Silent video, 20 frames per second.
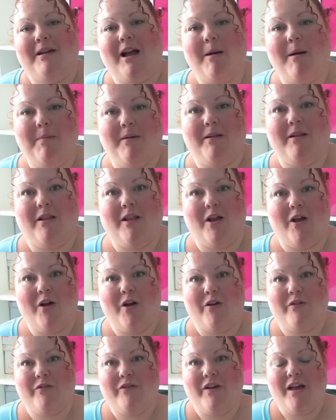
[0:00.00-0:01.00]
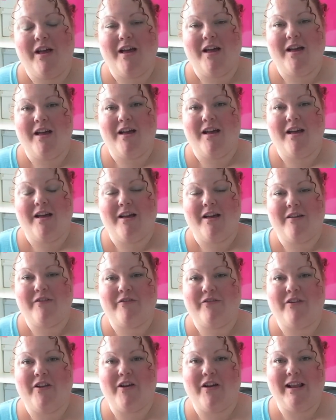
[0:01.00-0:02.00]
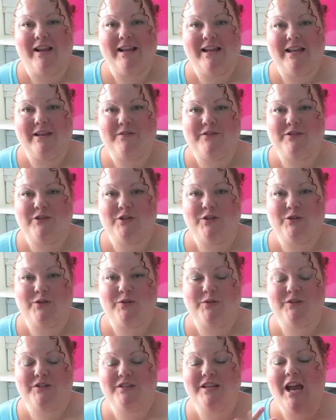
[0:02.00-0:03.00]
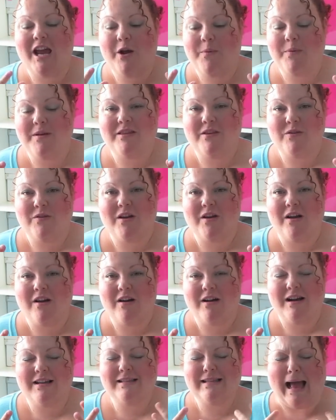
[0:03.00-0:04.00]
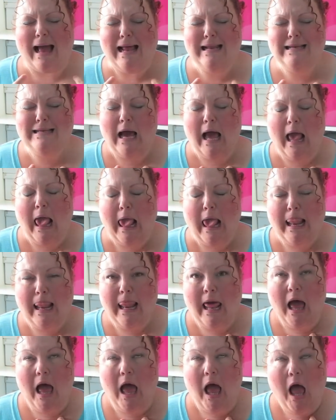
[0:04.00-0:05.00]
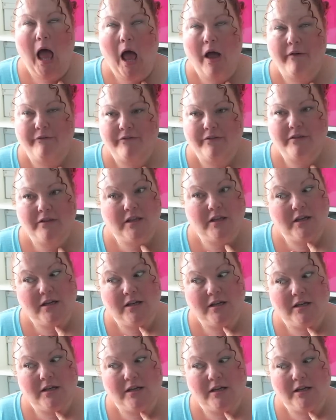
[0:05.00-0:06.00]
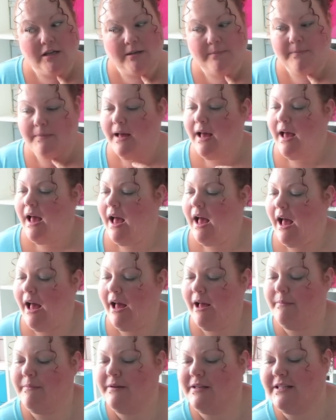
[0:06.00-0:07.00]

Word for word: couple of her fly leaves to share with you guys and I love them.